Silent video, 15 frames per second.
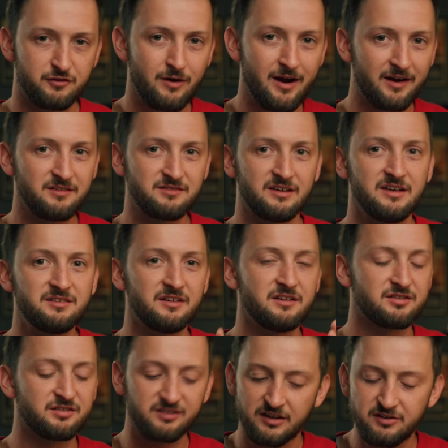& Dragons is
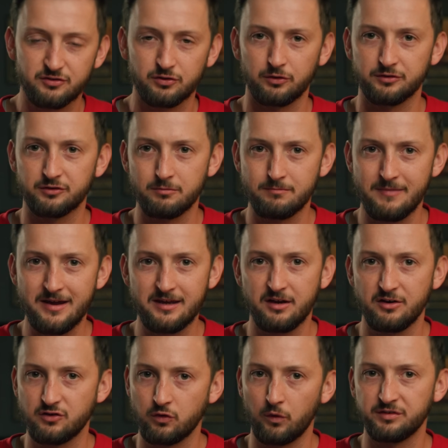essential to
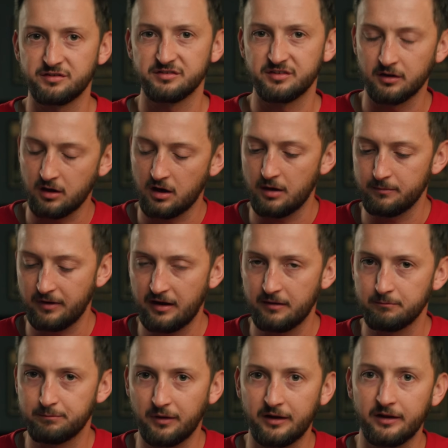making choices in combat,
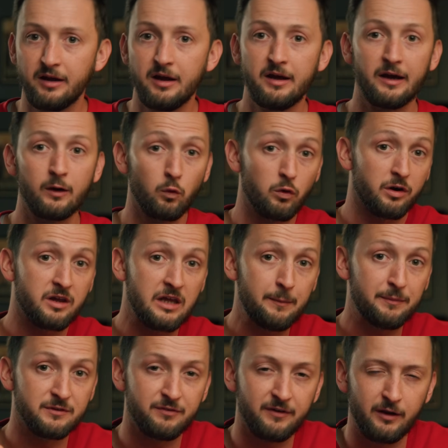but in order to keep
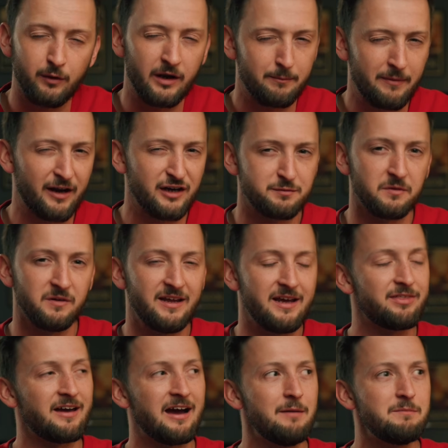this video at a manageable
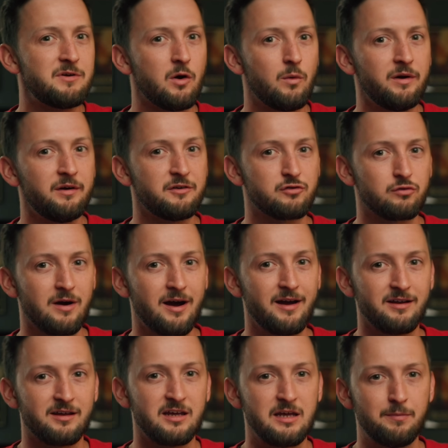length, I'm going to try
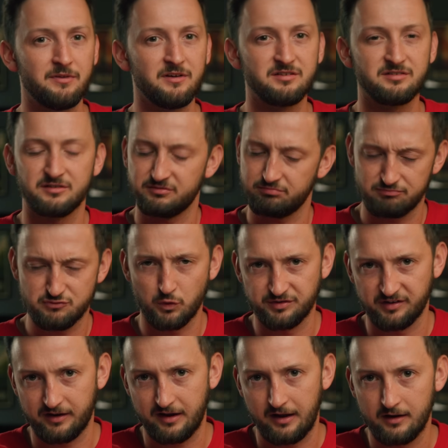to keep this as short as
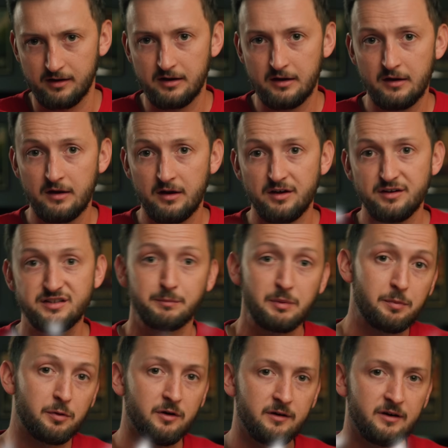I can. Simply
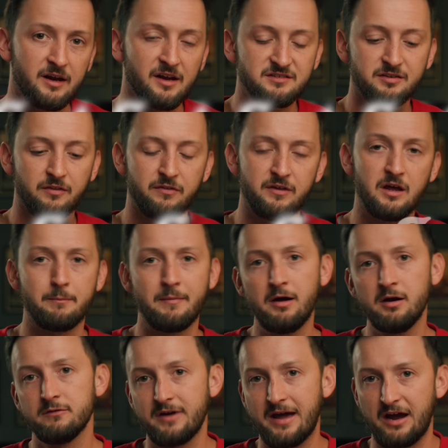put, it's the
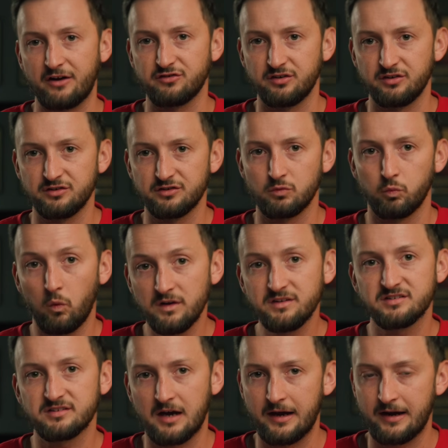amount of actions one
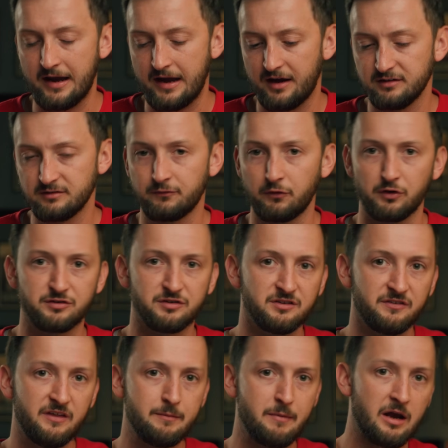side has versus
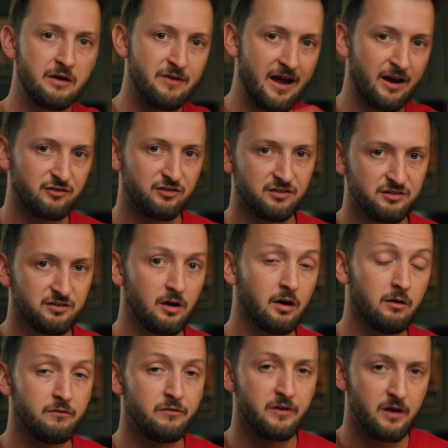the amount of actions
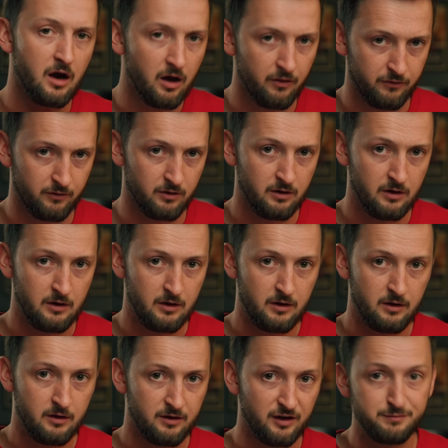of the other.
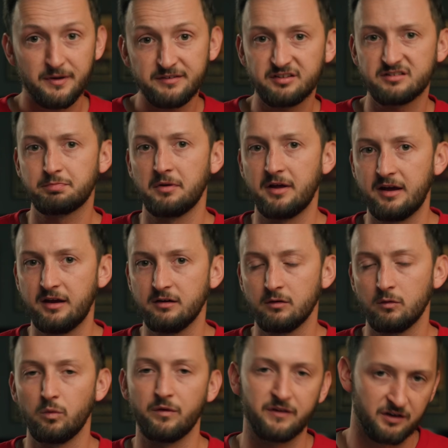It's best explained
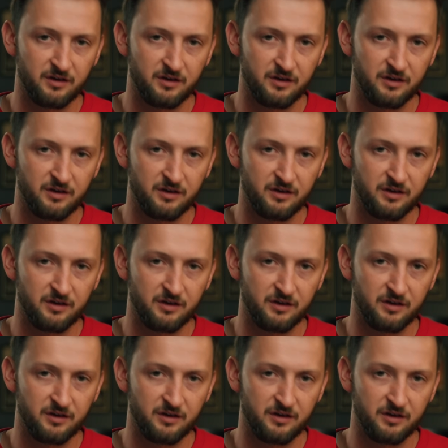with an